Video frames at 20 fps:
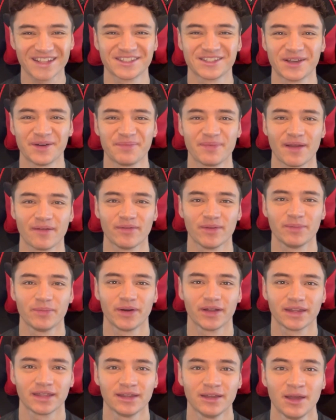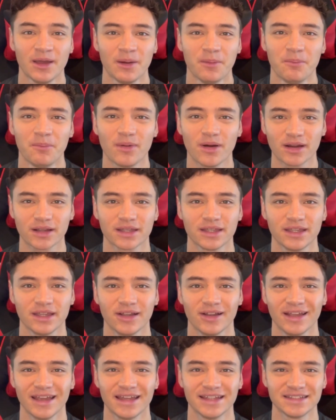is up everybody, Marky
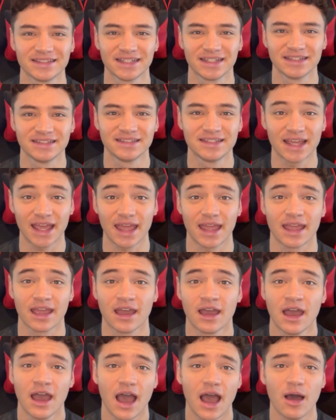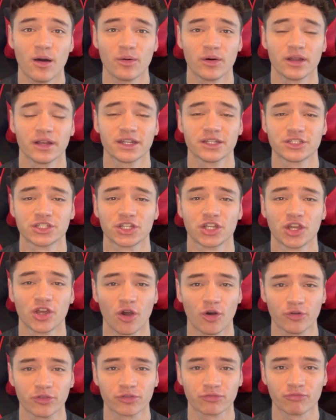here and today I wanted to
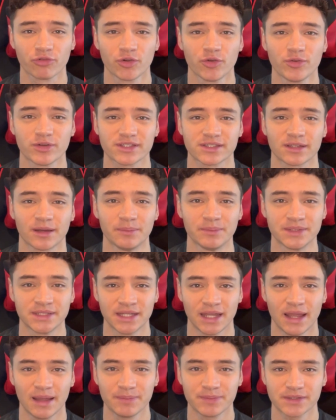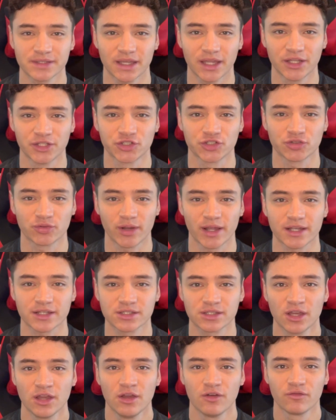go through some tips and
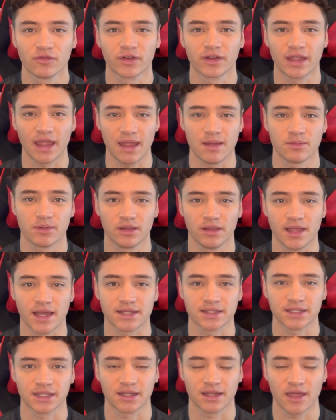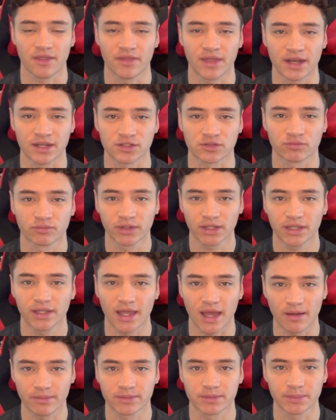tricks for game collecting that has really
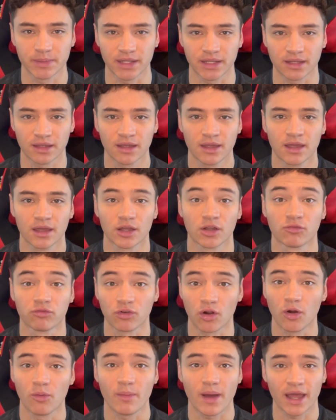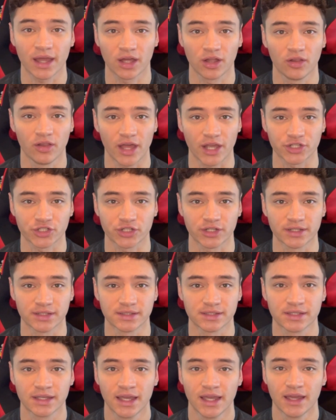helped me grow my
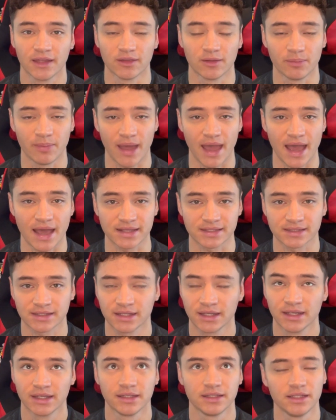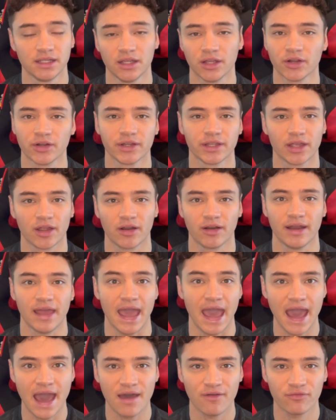collections in the past year, year and a
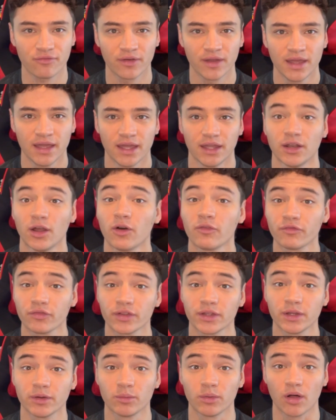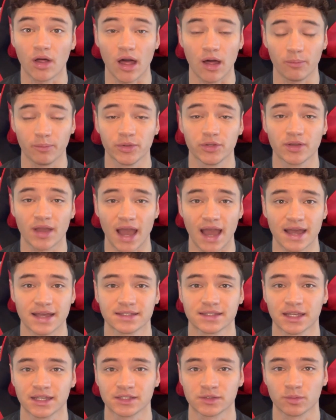half and hopefully will help you
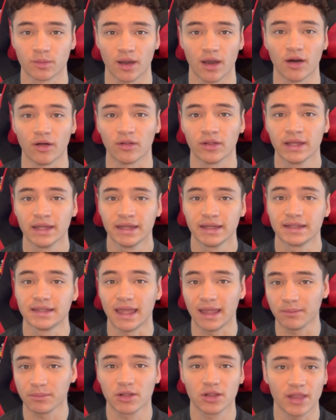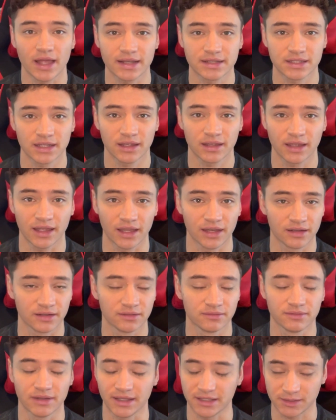guys as well. Game collecting
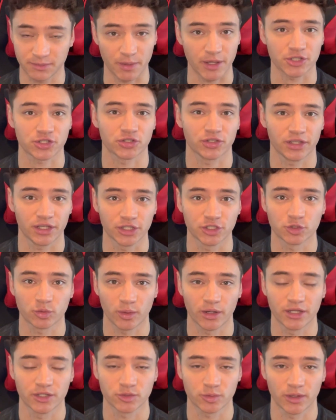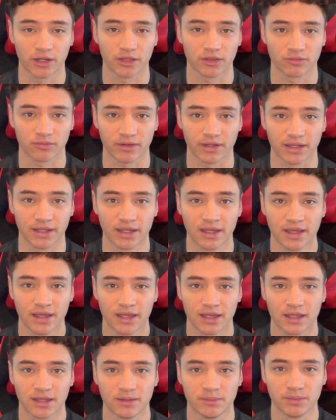and especially in 2023
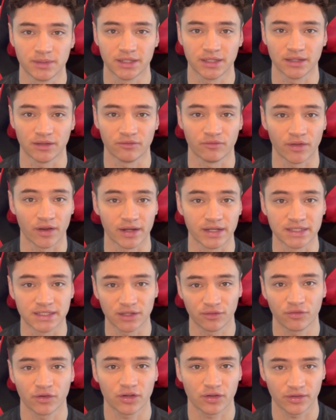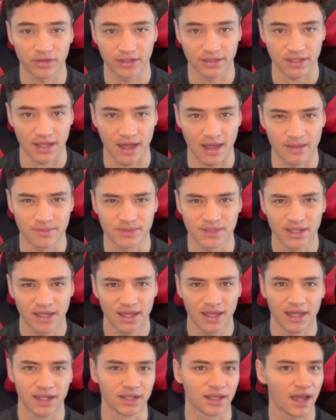can be very difficult at times
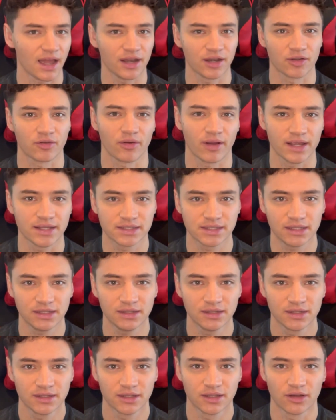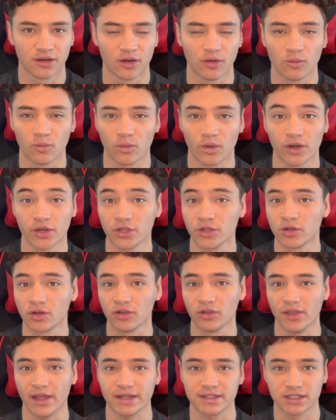and kind of crazy. You know, what are you
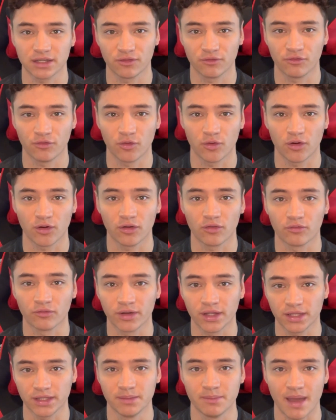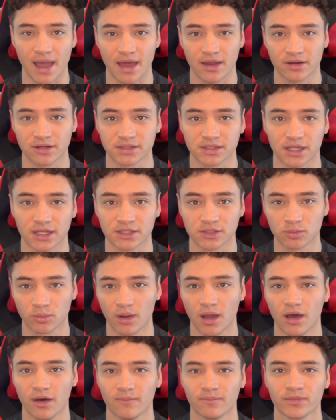collecting for really matters as
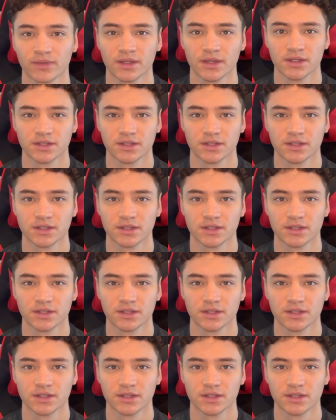well.